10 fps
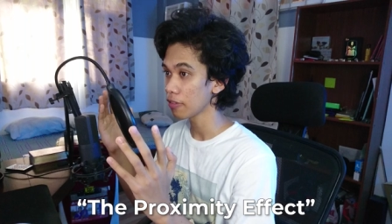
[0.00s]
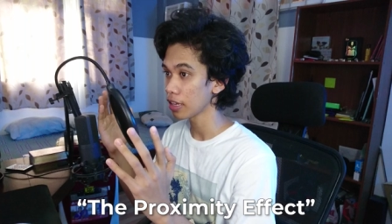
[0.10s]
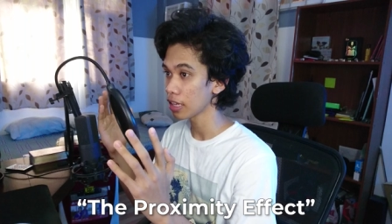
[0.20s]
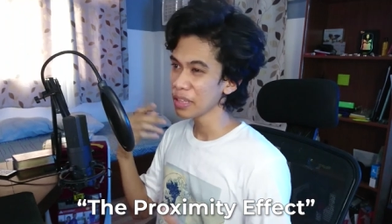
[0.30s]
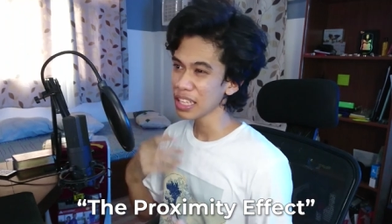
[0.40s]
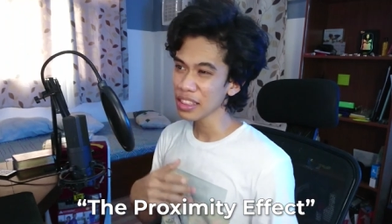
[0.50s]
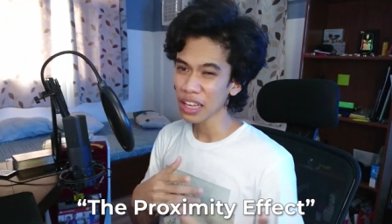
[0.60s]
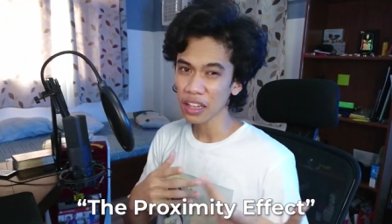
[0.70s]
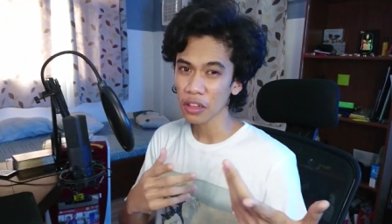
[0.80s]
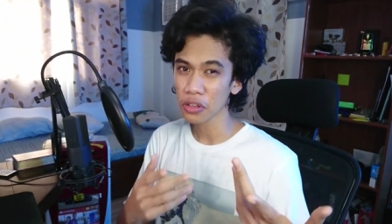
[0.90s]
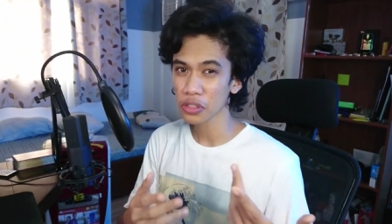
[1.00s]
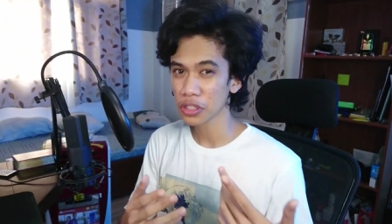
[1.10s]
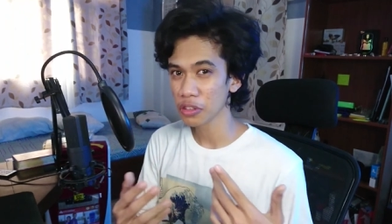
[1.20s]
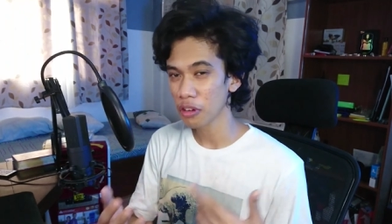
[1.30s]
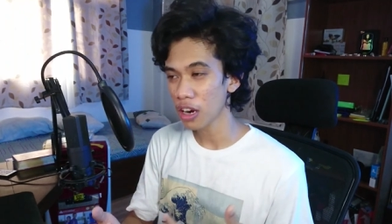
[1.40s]
effect, meaning the closer
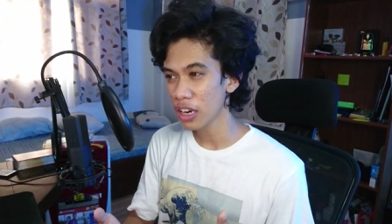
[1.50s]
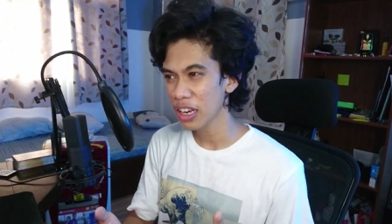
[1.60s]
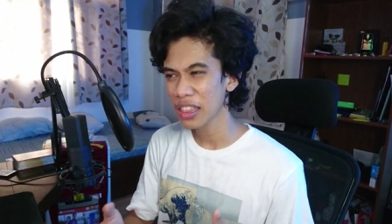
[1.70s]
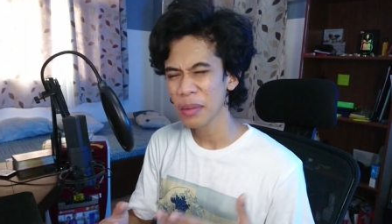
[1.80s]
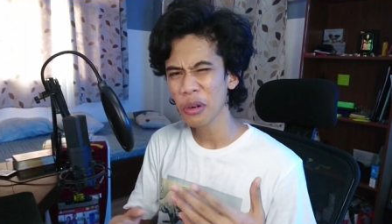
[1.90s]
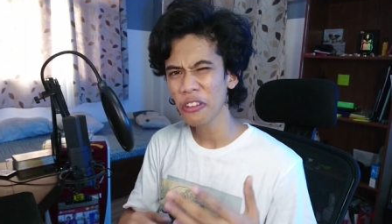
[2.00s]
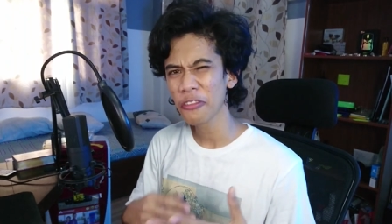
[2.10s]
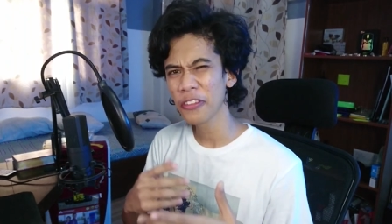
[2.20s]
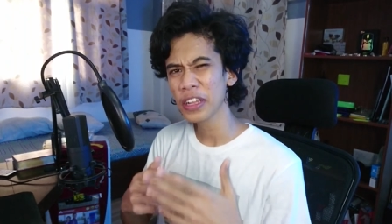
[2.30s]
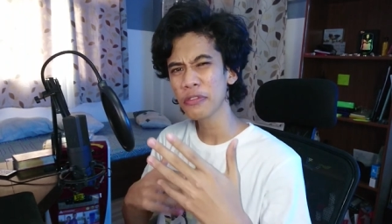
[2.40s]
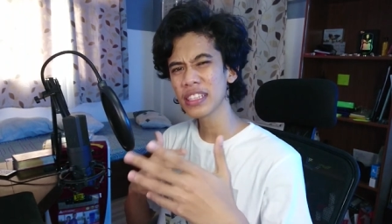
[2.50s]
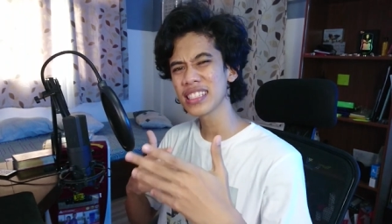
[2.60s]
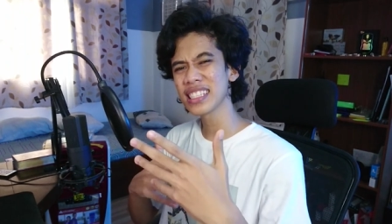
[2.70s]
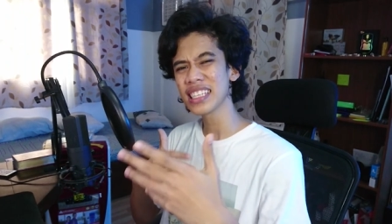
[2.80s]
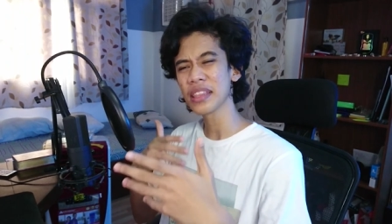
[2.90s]
you are, the more
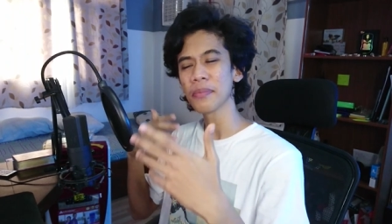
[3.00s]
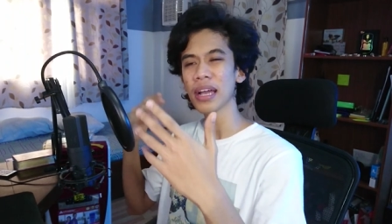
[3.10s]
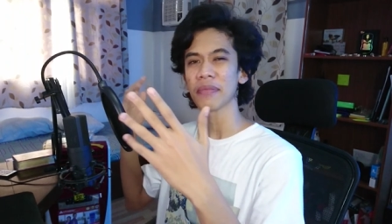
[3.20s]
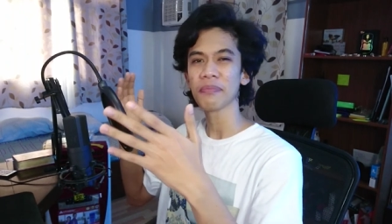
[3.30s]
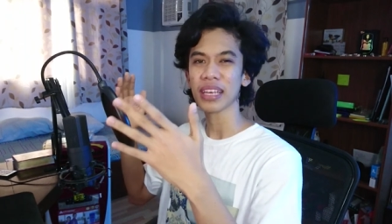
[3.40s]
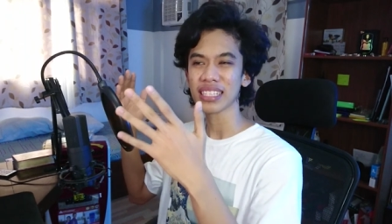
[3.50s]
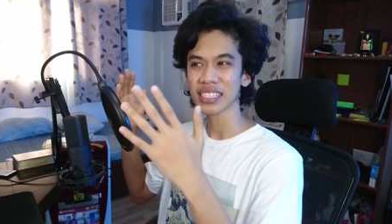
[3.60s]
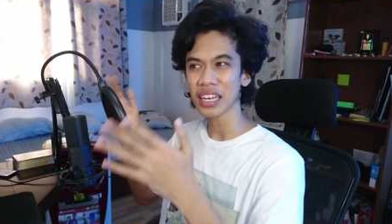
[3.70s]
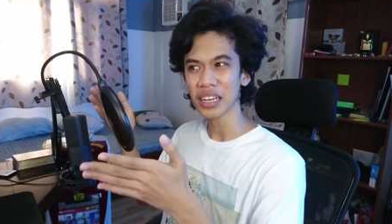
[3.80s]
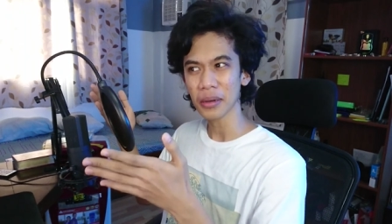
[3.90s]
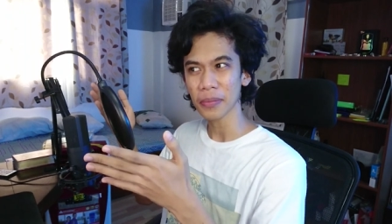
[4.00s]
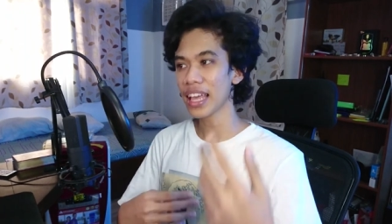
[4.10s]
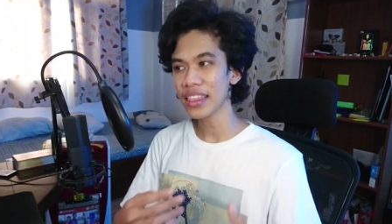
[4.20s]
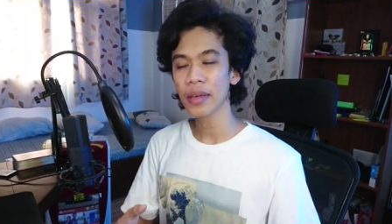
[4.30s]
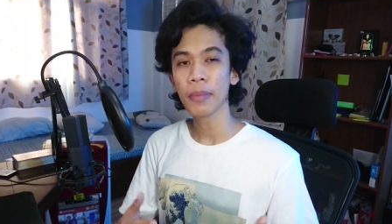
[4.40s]
frequency the mic picks up,
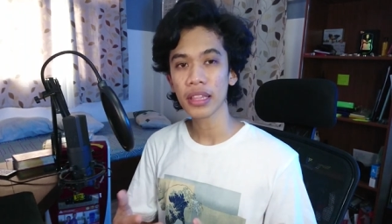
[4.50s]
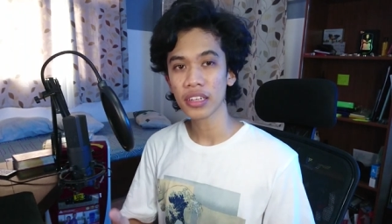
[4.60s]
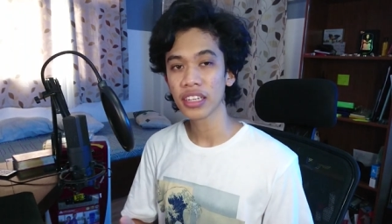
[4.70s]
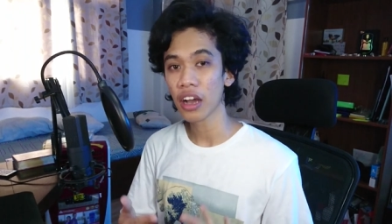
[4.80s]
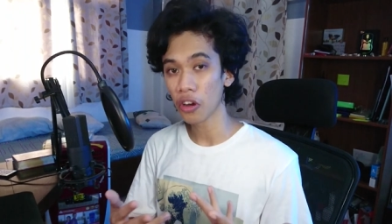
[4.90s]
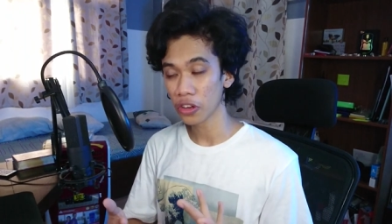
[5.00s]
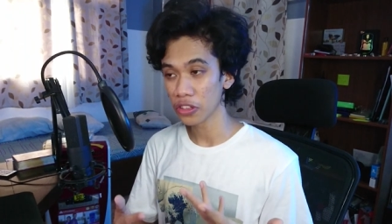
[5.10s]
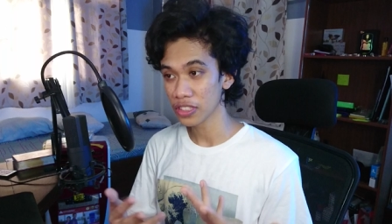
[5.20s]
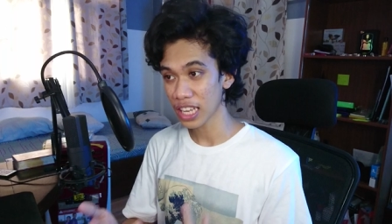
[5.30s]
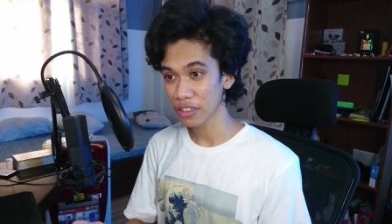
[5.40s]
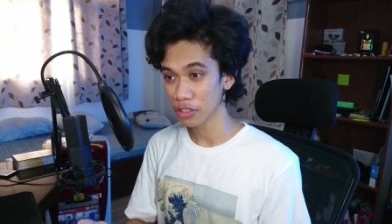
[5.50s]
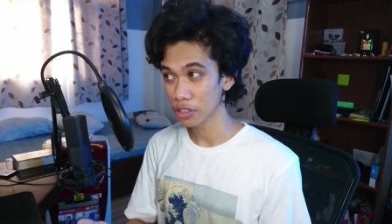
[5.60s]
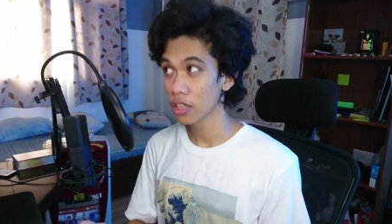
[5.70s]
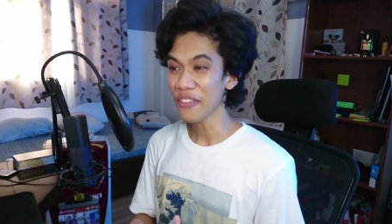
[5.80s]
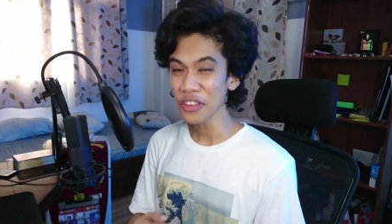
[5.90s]
and the better the audio
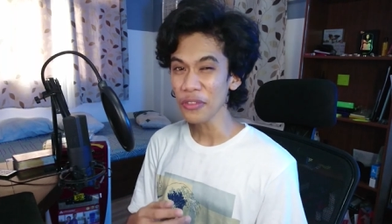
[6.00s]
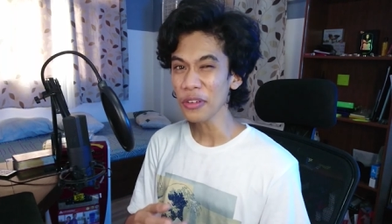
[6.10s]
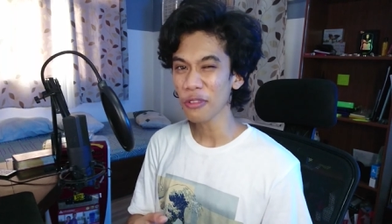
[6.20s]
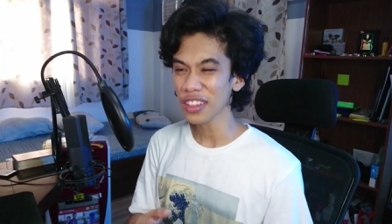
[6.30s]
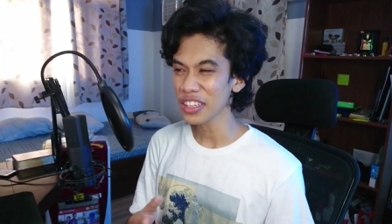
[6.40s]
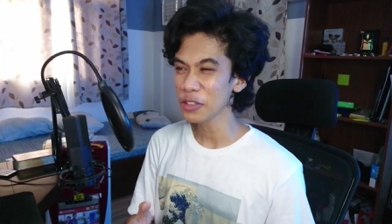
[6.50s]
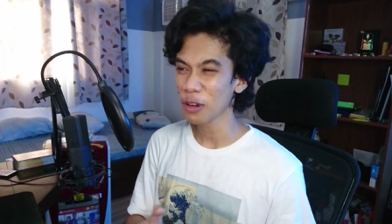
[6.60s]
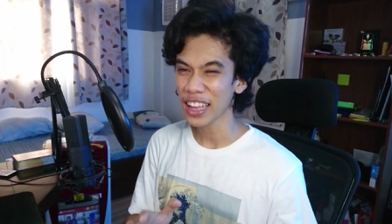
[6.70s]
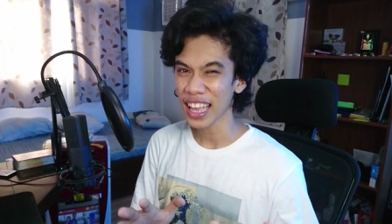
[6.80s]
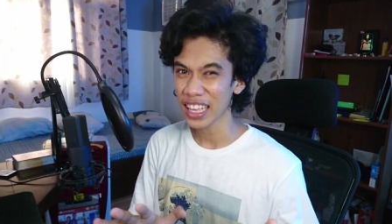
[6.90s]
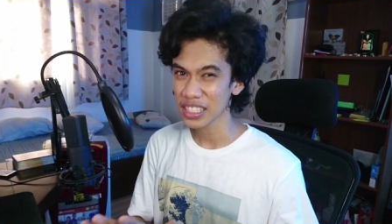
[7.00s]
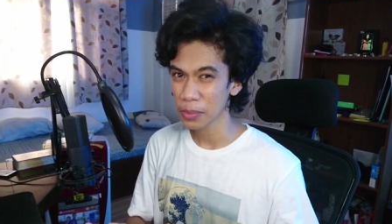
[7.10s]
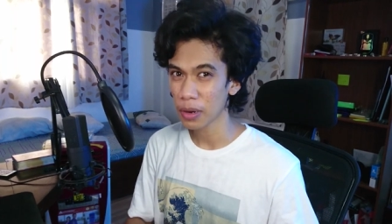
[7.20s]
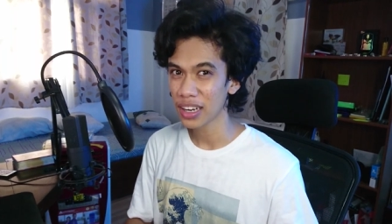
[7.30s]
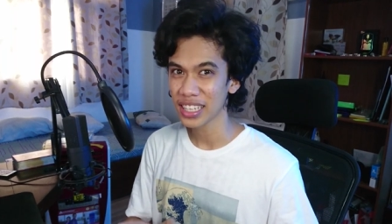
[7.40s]
sounds. Have you ever wondered why
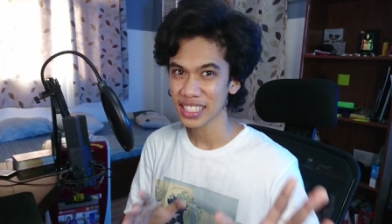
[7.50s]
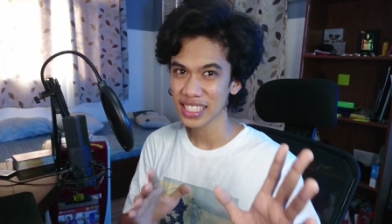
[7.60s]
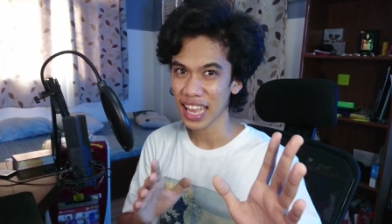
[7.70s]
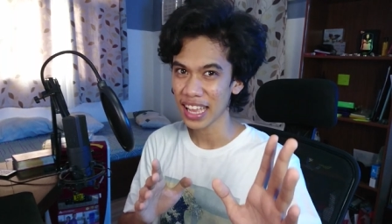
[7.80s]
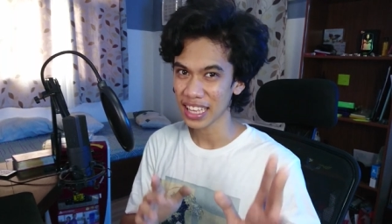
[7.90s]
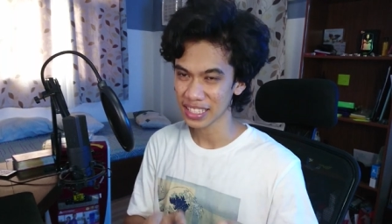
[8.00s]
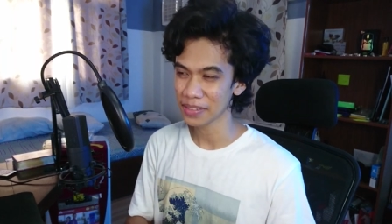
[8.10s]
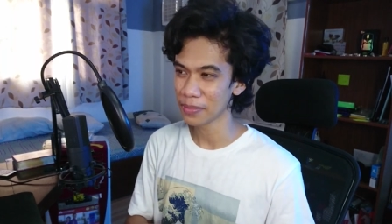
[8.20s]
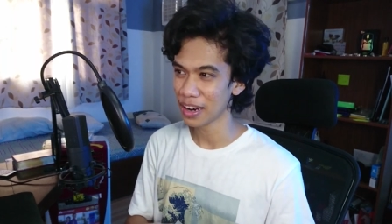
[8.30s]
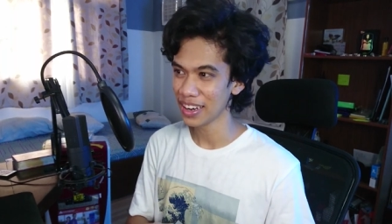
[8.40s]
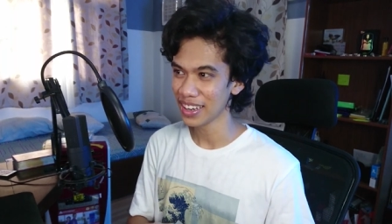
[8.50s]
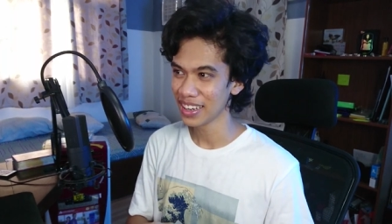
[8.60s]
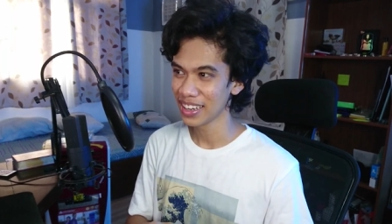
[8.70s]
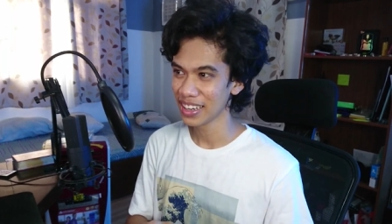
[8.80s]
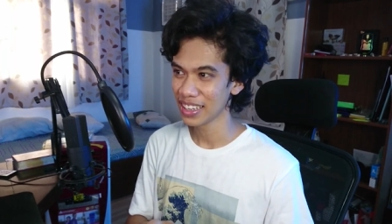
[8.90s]
ASMR is ASMR?
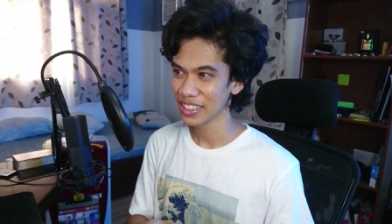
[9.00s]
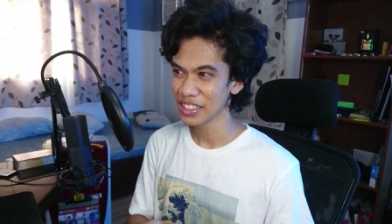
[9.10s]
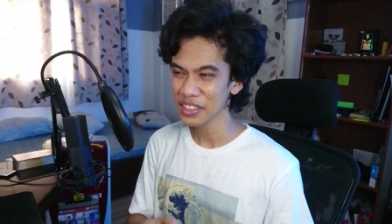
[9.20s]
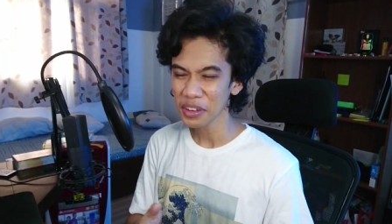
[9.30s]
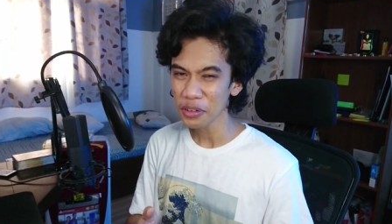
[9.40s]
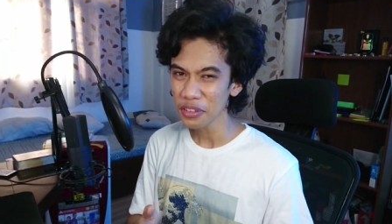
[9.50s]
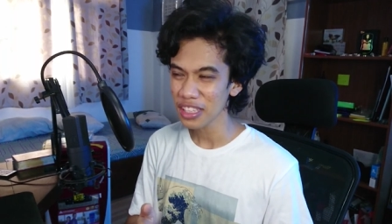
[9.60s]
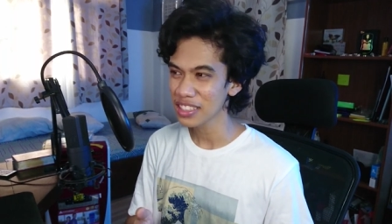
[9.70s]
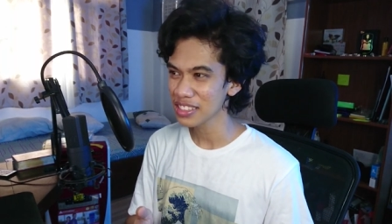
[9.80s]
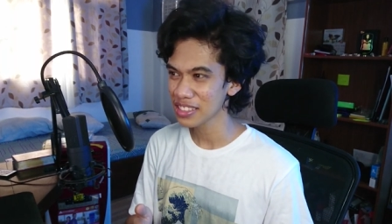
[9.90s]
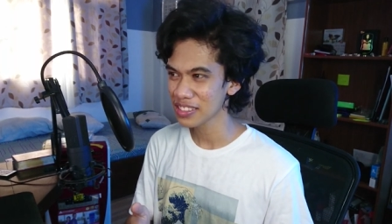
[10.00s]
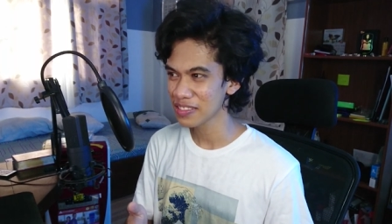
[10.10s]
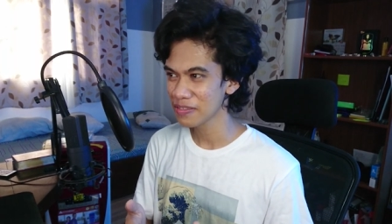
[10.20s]
You know, it's